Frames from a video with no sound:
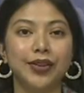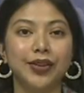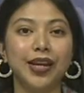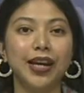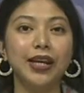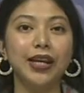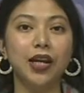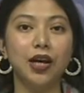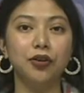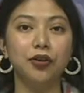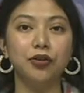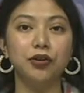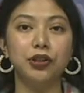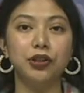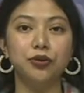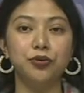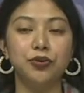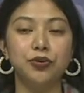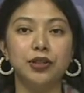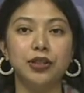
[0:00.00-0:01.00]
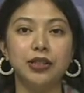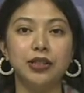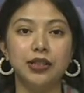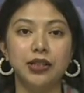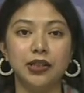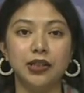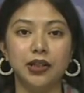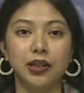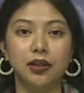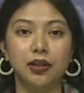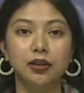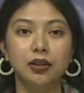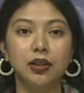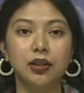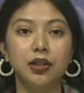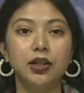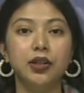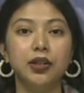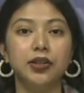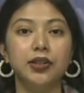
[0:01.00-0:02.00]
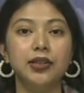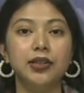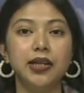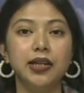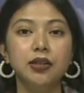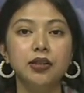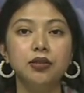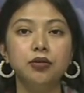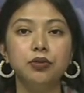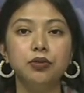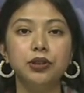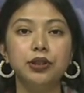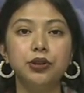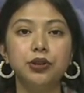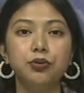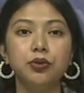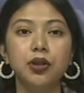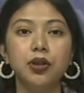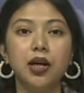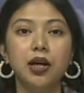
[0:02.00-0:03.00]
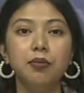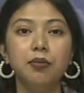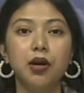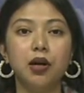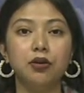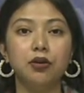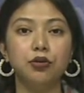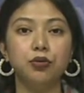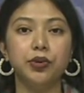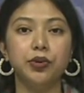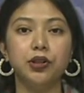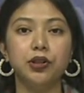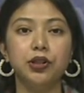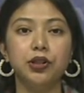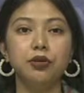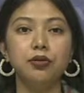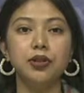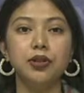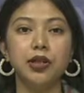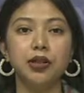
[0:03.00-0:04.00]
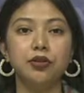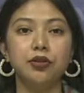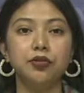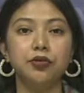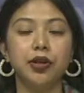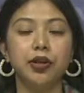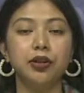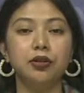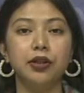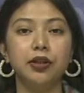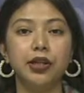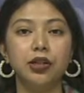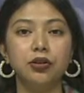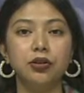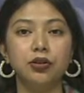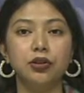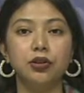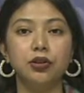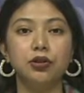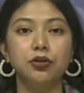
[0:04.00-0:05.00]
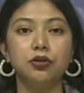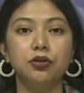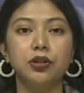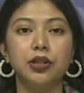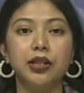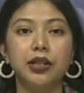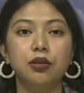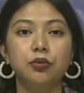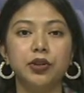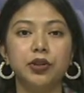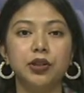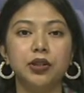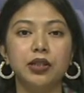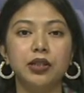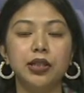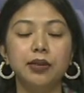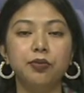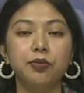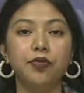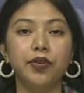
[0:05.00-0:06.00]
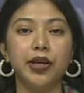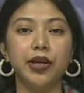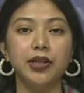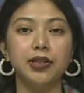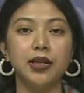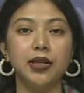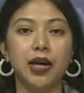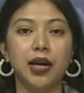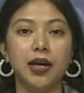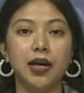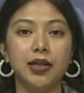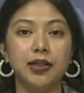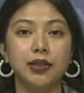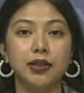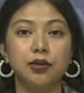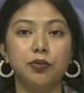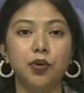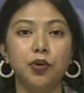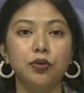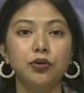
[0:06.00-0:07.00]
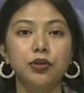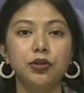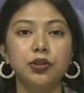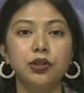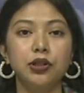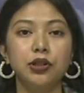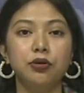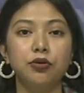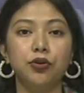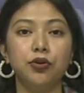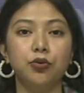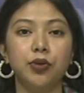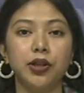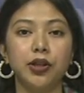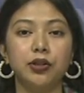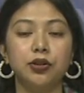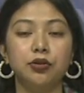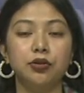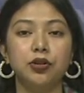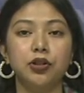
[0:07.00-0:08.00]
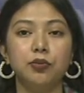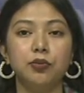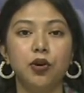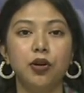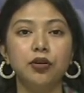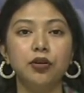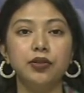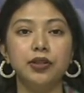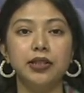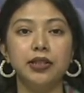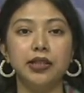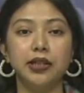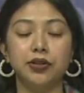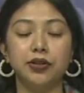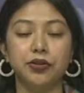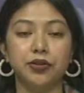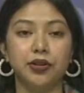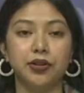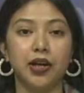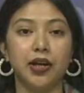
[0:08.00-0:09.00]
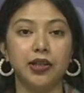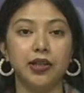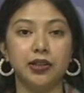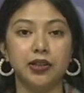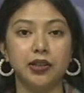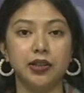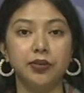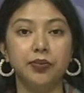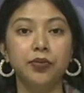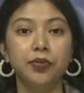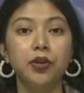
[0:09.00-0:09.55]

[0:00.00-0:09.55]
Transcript: And now the news in detail. The center will soon come out with a new set of regulations to deal with deepfakes as it poses new threats to democracy and society.